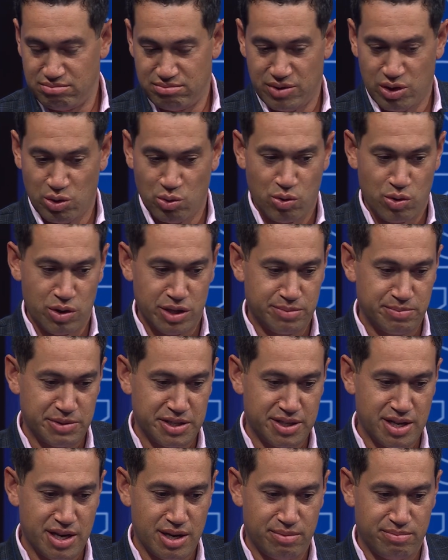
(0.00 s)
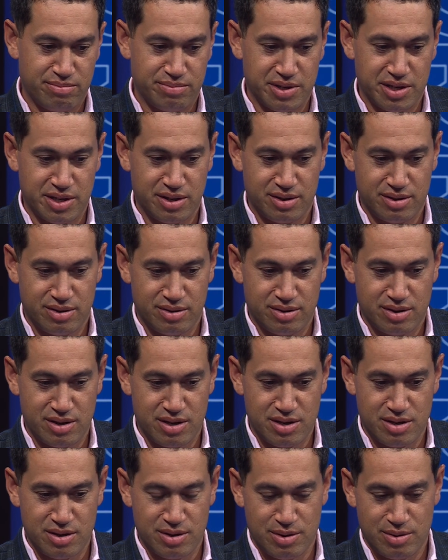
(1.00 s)
miss that, but
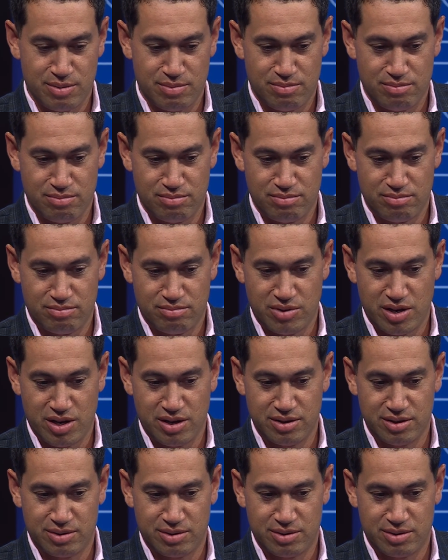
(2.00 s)
you know,